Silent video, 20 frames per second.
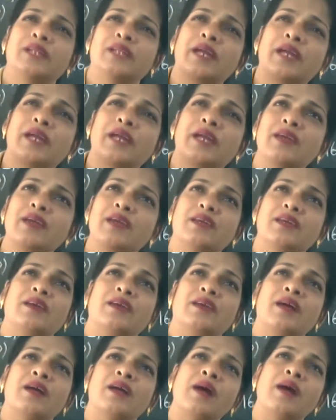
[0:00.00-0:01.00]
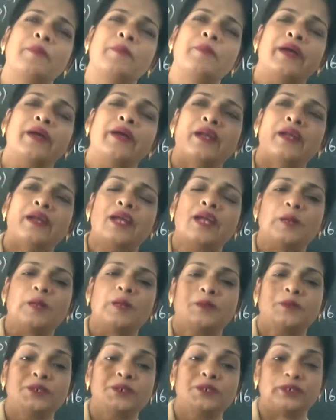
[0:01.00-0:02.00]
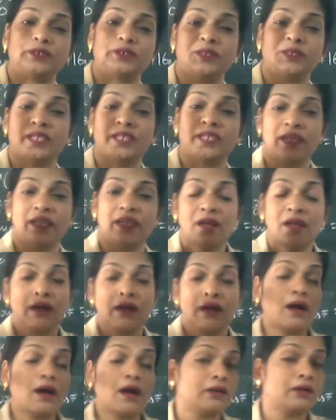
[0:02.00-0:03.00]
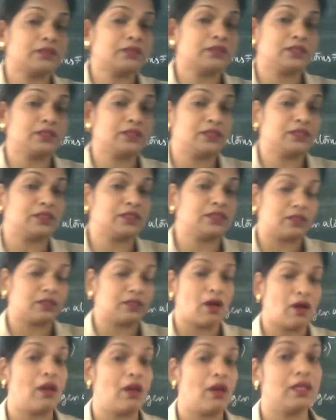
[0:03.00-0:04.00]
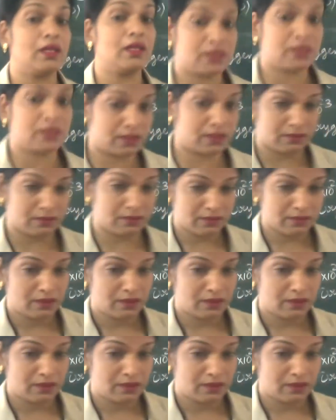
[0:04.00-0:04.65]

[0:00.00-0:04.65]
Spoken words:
they are making up and up to show that ours is the tallest